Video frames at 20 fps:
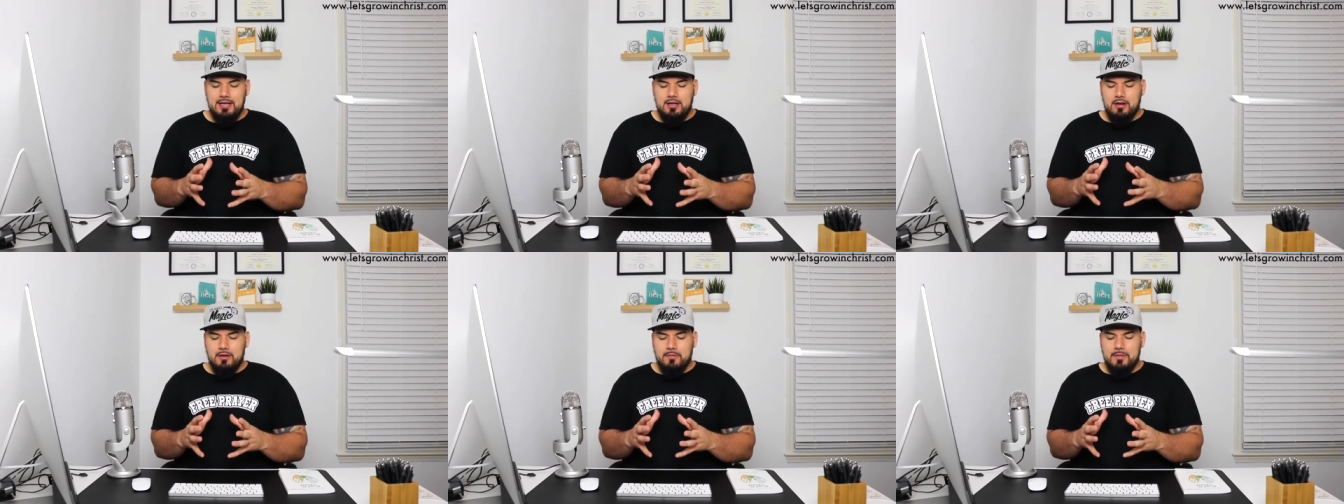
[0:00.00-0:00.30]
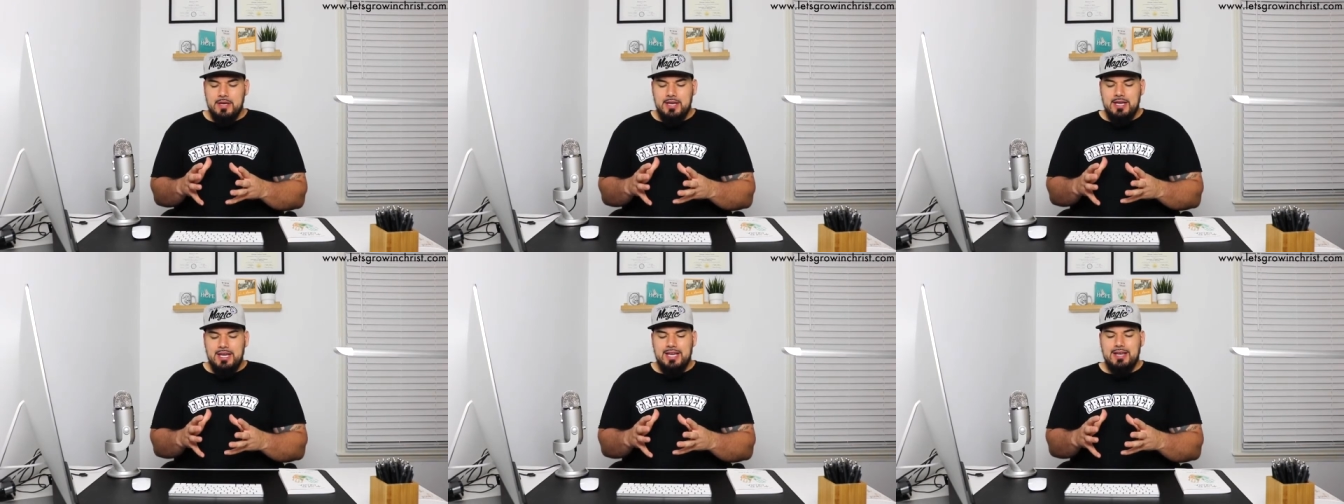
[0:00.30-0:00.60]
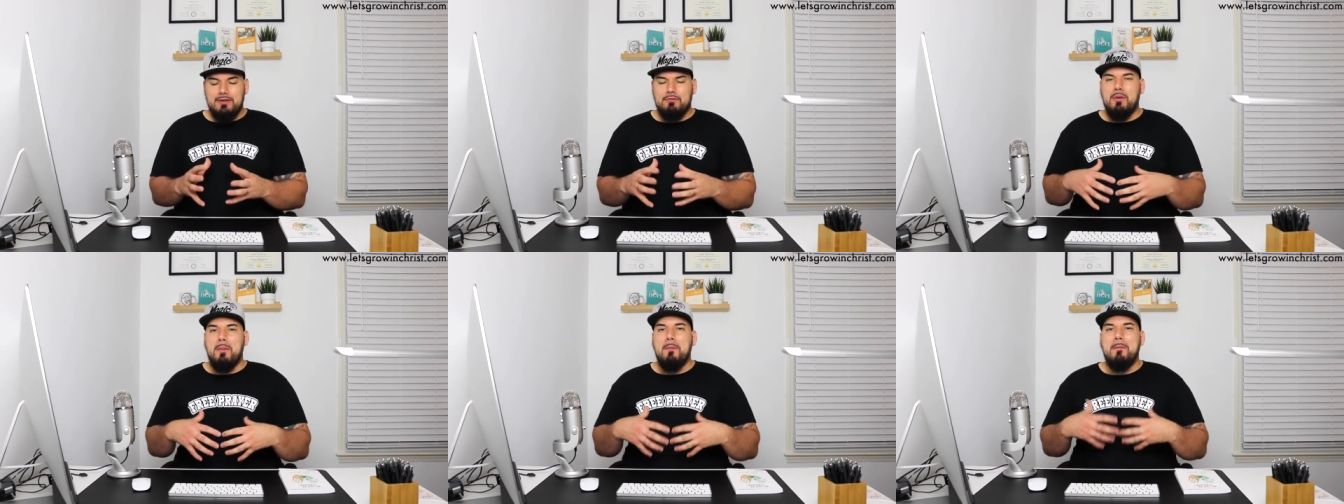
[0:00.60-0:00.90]
Um,
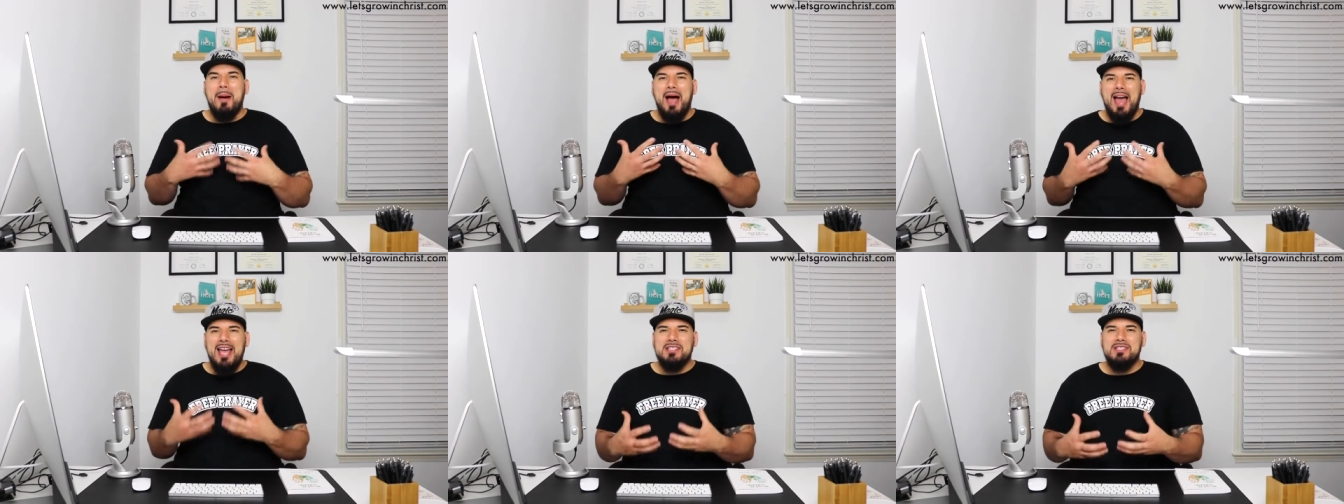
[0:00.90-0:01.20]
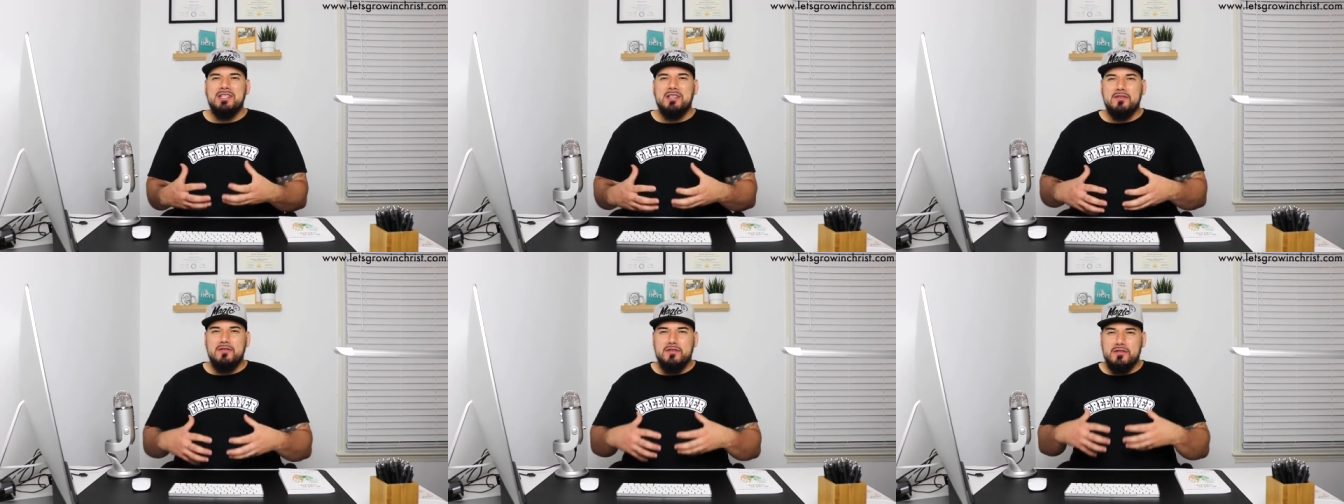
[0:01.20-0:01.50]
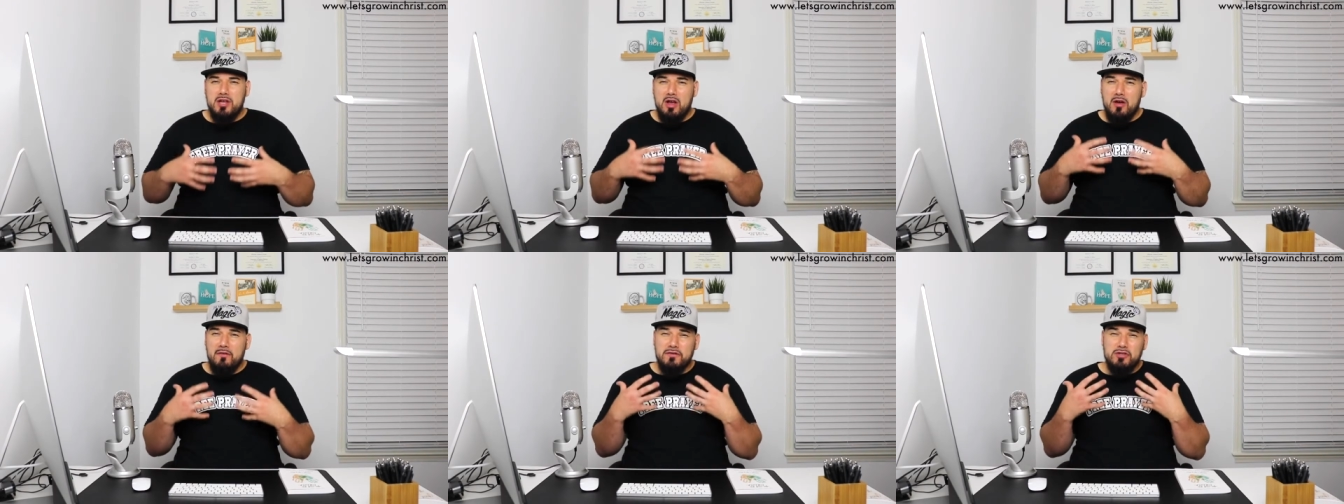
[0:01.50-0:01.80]
it reminds
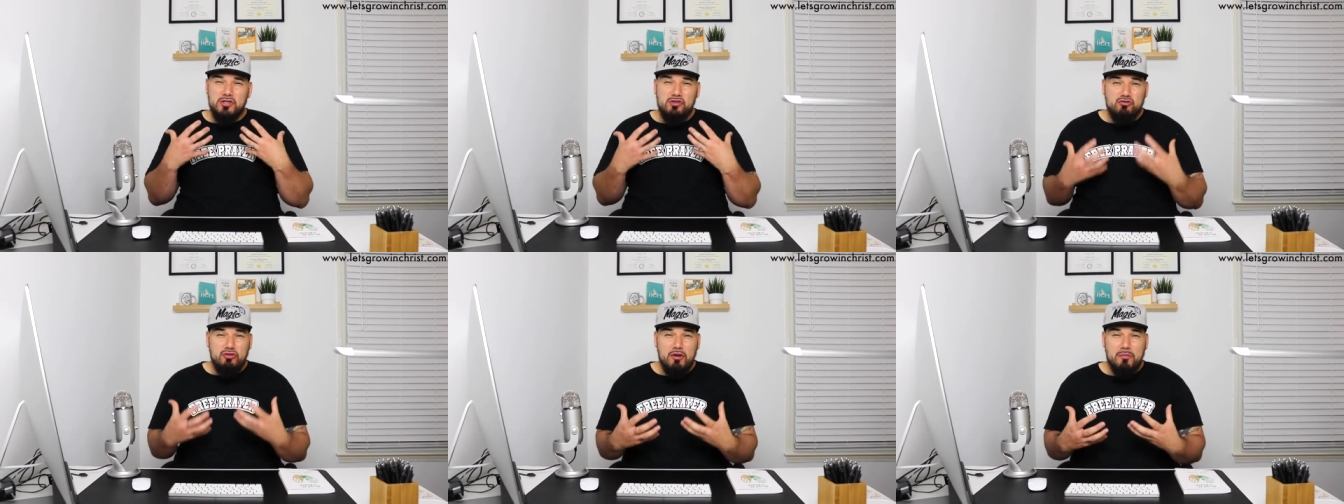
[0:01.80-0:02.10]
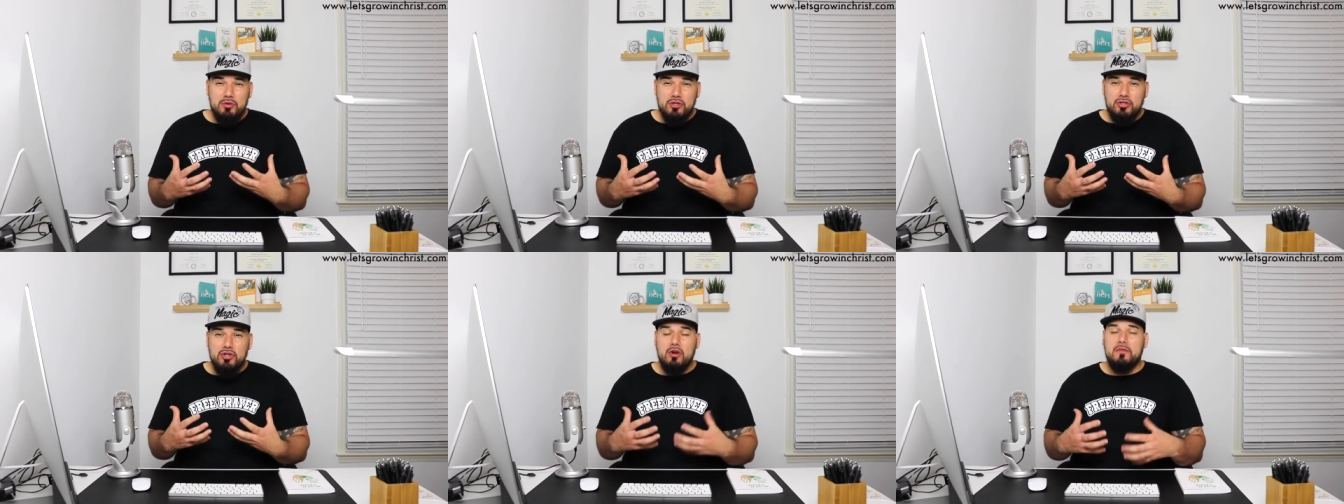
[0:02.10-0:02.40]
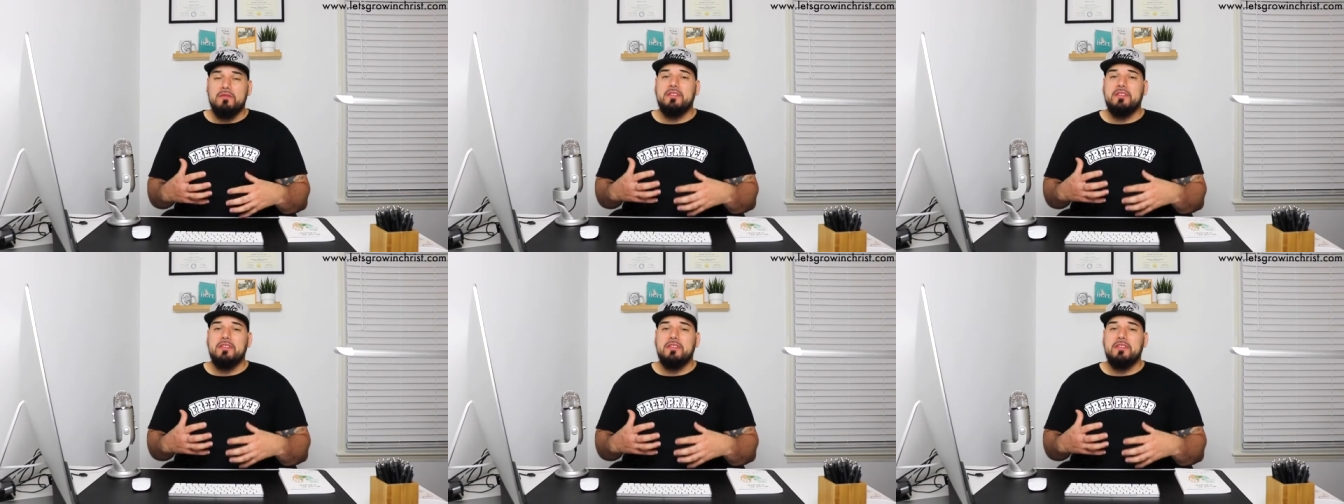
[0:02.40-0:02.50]
us of scripture,